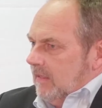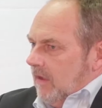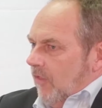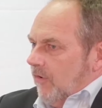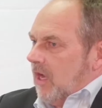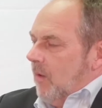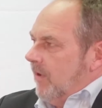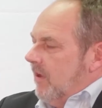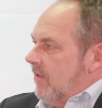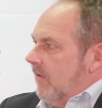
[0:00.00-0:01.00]
other
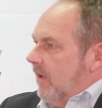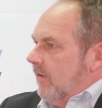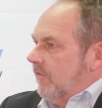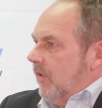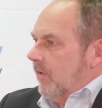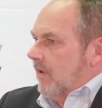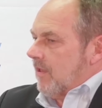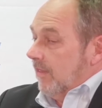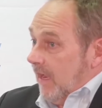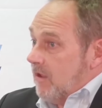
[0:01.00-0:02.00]
companies
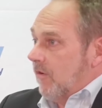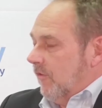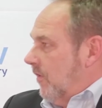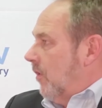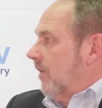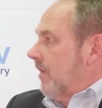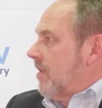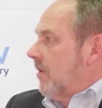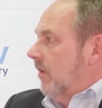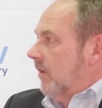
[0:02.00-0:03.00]
laser
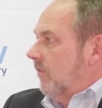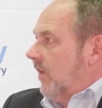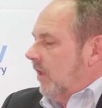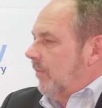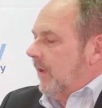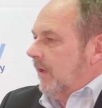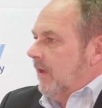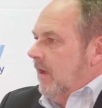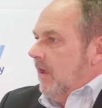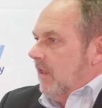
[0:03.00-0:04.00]
focus on
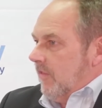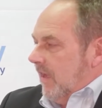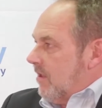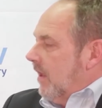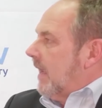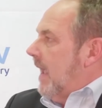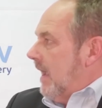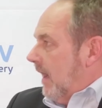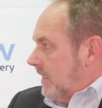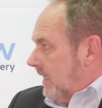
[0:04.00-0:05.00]
developing things like
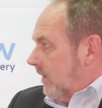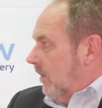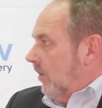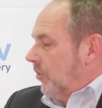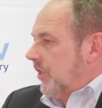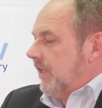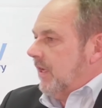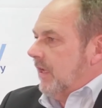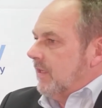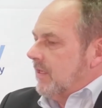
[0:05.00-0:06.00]
AI
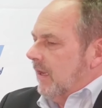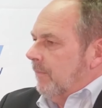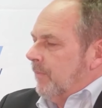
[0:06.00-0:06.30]
technology, and